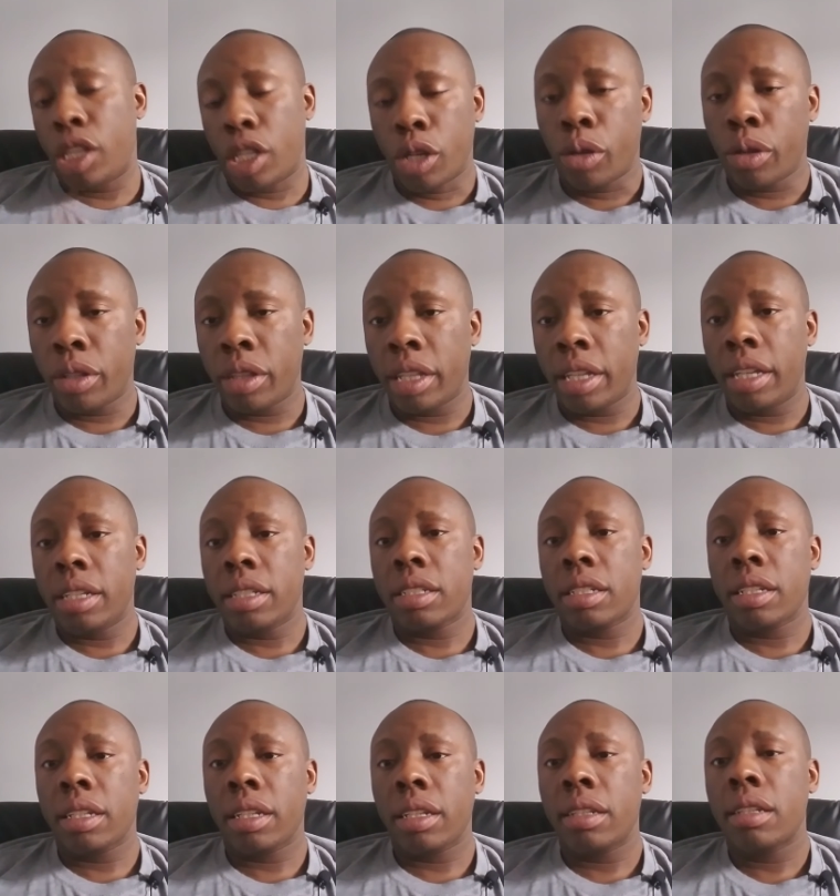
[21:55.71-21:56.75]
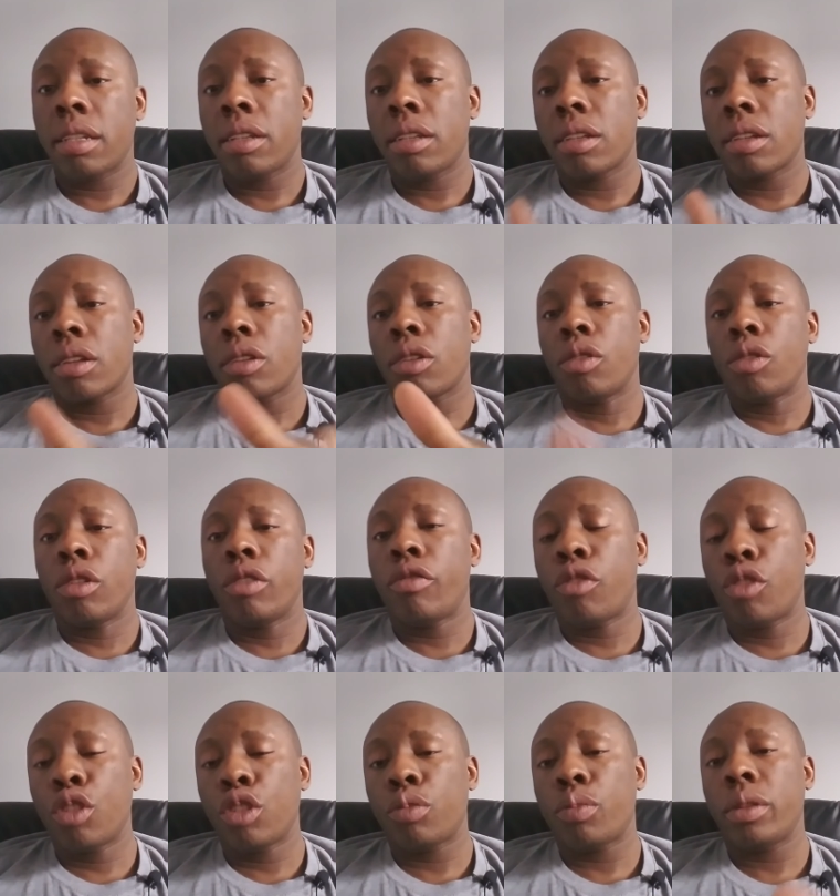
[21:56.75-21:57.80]
During the incident, law
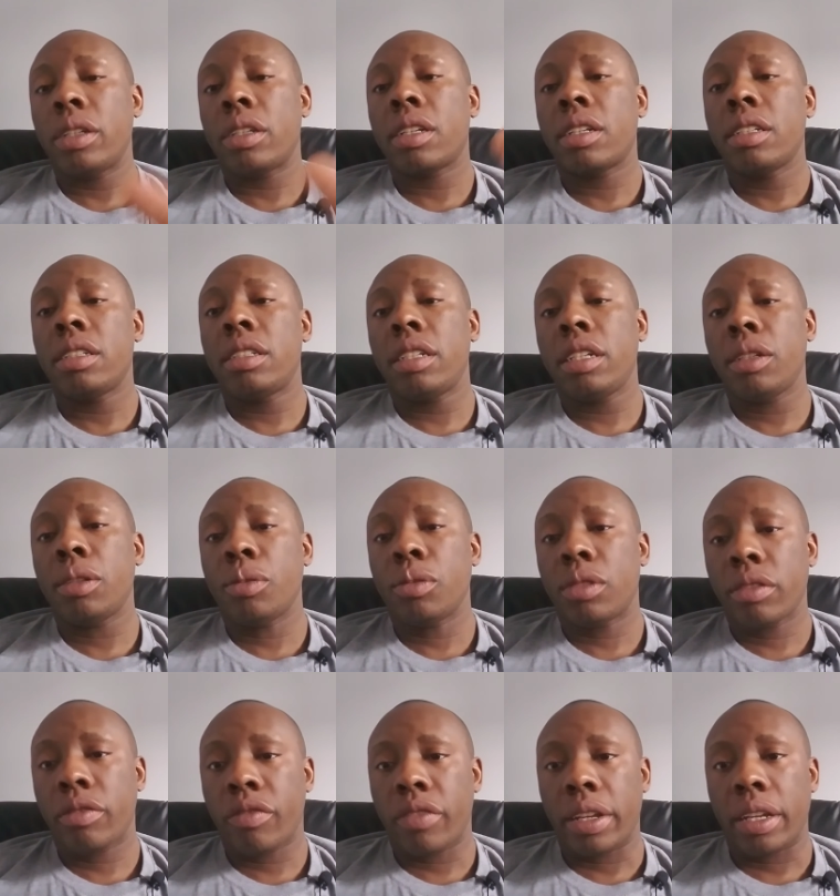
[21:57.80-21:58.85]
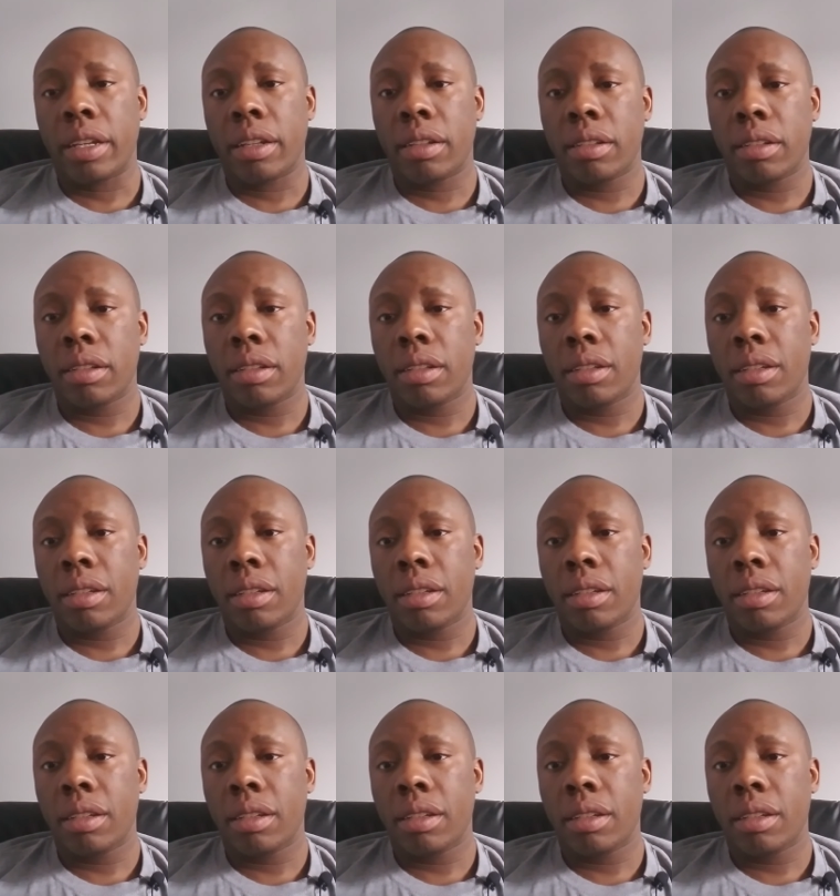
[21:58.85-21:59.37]
enforcement continued to fail.